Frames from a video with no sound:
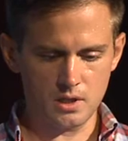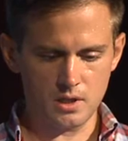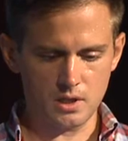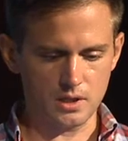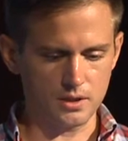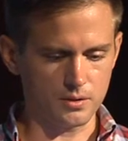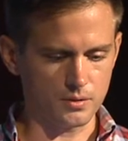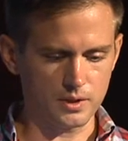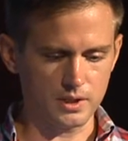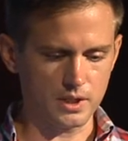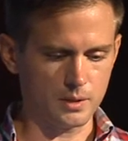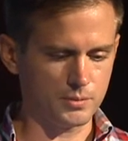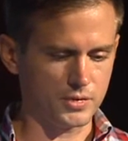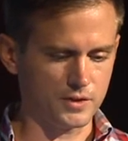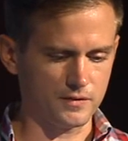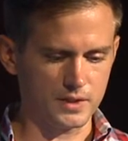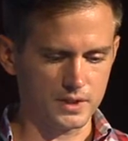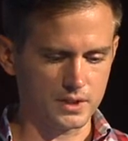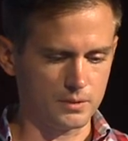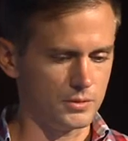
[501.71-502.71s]
And there were a number
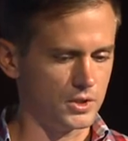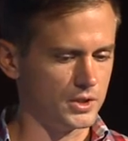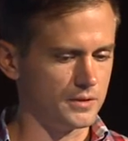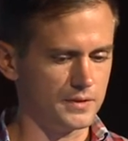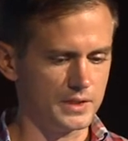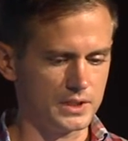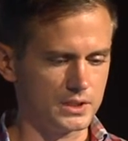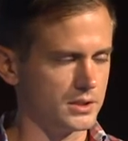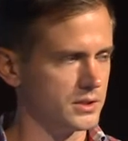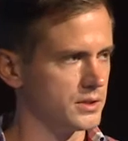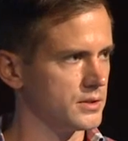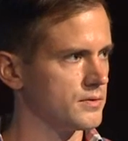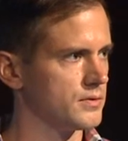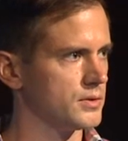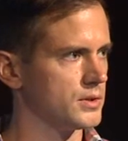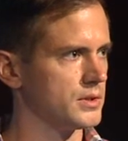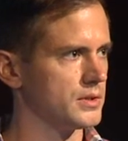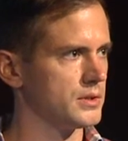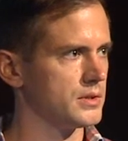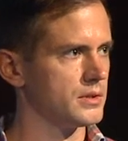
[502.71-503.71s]
of other motivations for
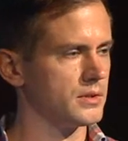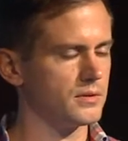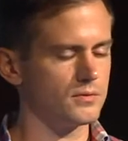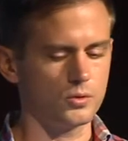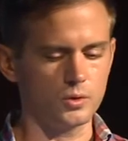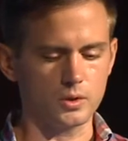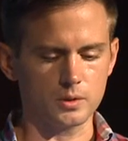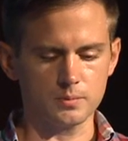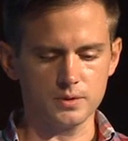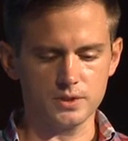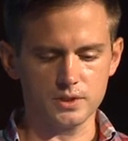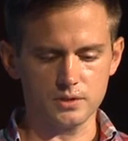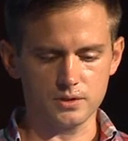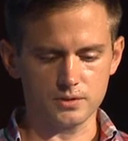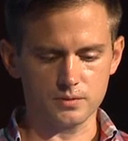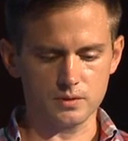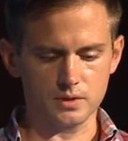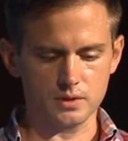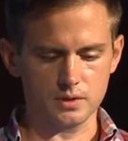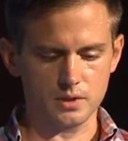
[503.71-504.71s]
the fork, but those
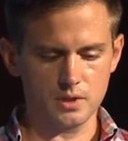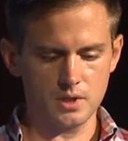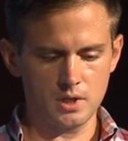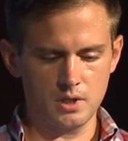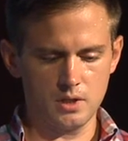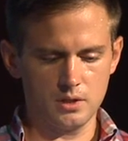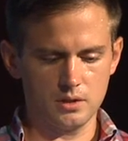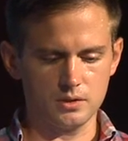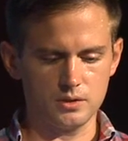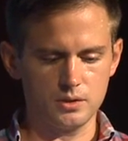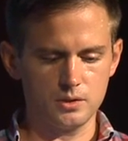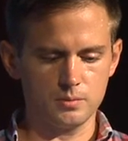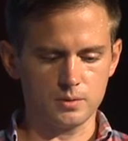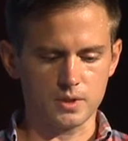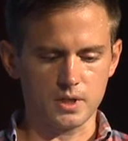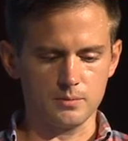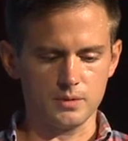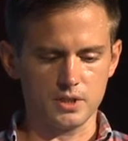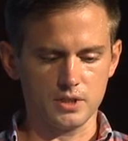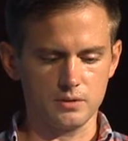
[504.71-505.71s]
were the two
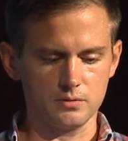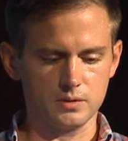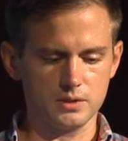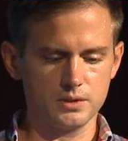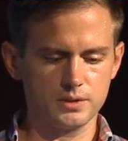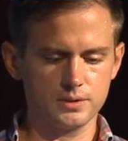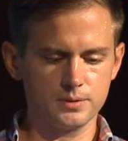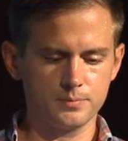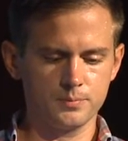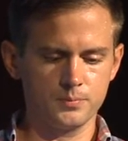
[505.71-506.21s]
primary ones.